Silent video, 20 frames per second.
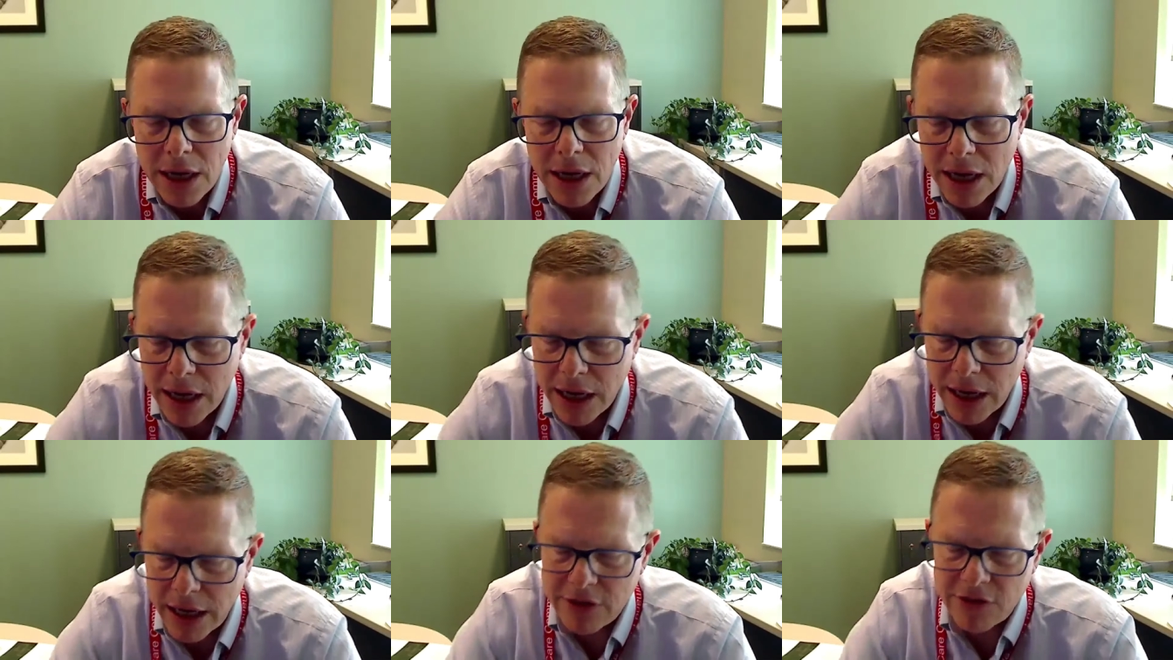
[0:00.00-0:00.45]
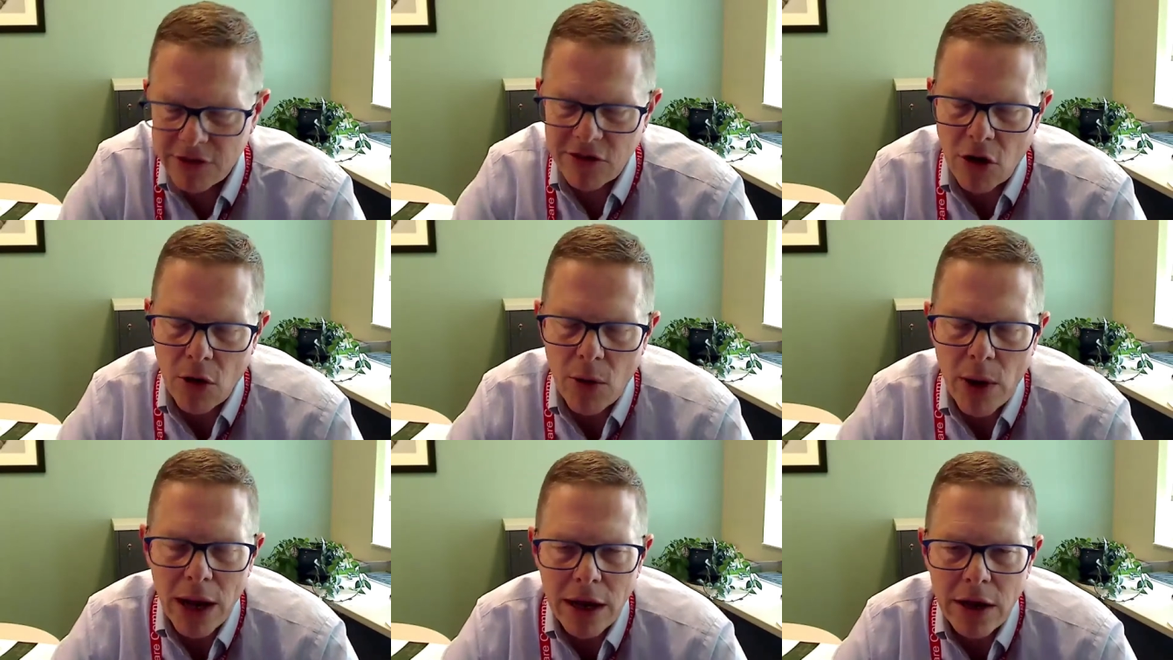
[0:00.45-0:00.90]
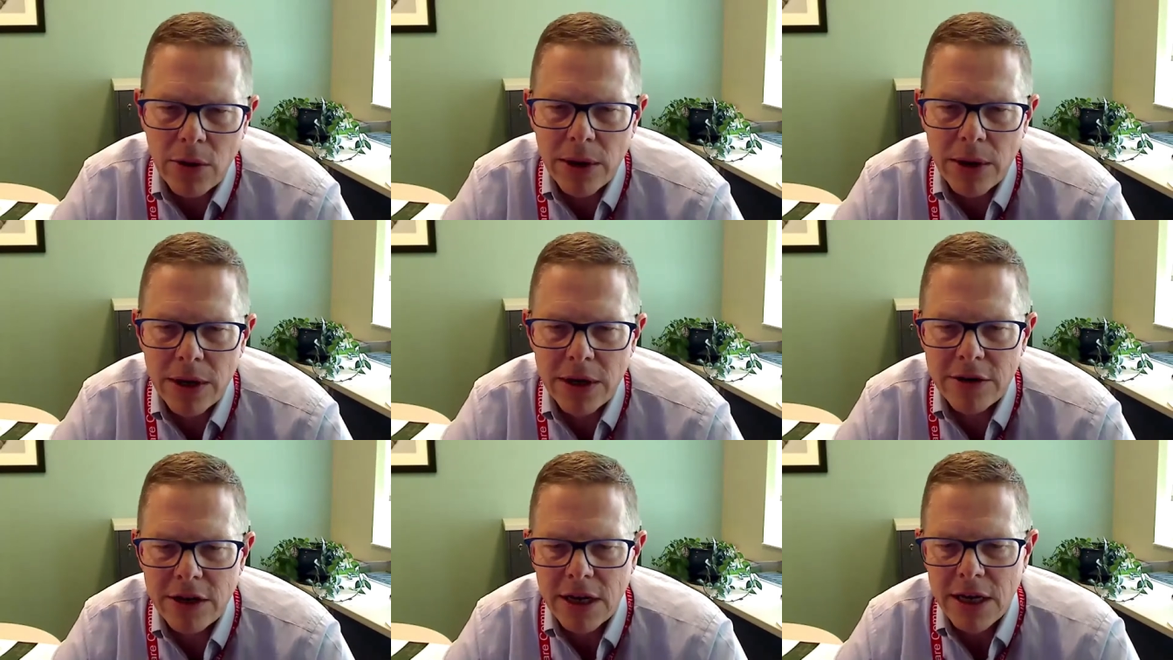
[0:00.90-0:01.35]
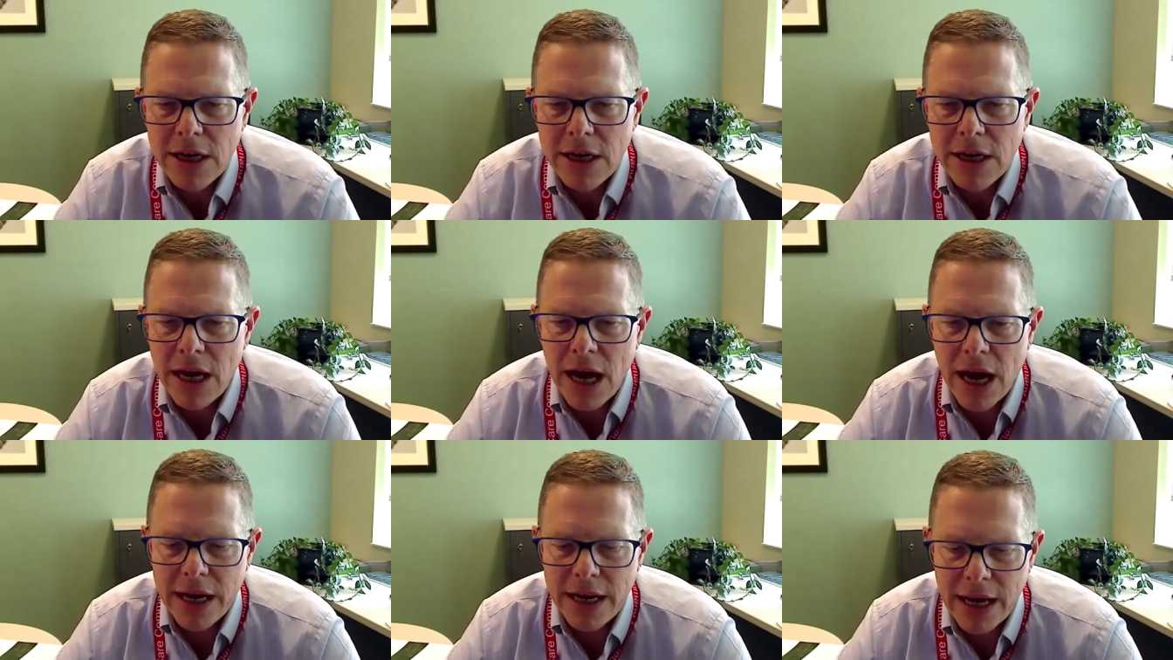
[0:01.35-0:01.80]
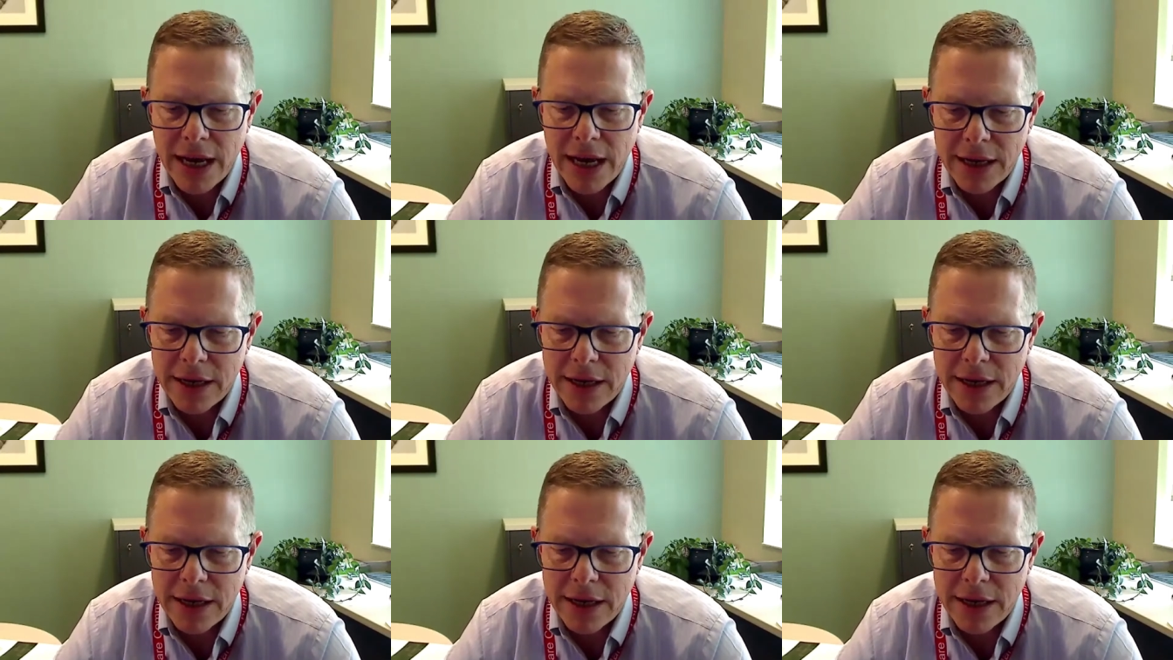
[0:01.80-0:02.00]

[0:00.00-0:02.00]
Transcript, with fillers: Uh, it's so eloquent. And then